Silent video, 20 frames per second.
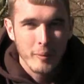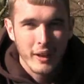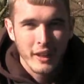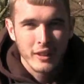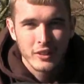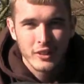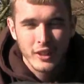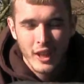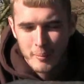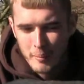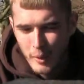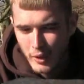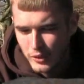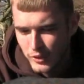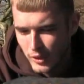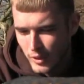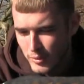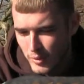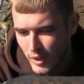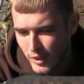we managed to take
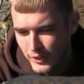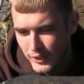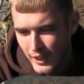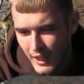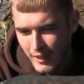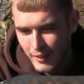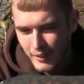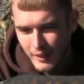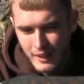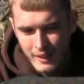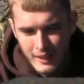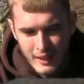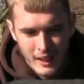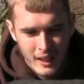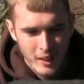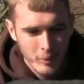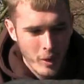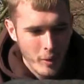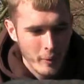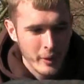most of the rods out.
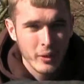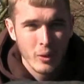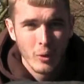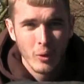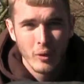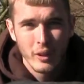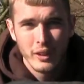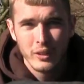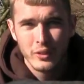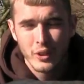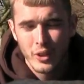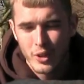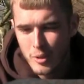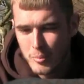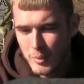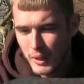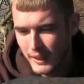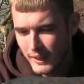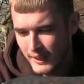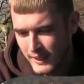Well, we caught these two,
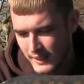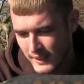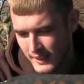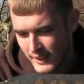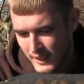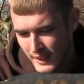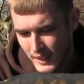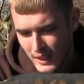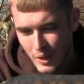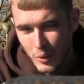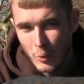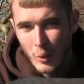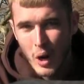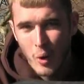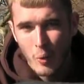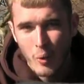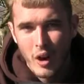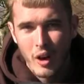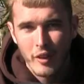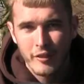but
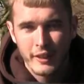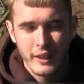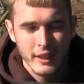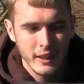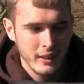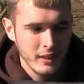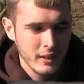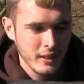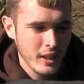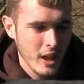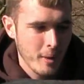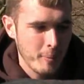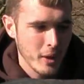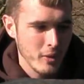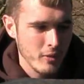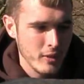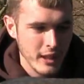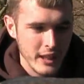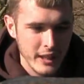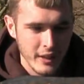well worth it. A couple
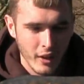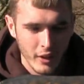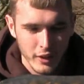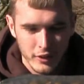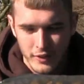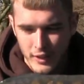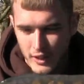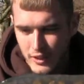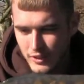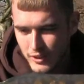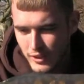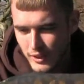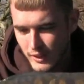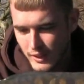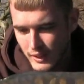of really nice fish.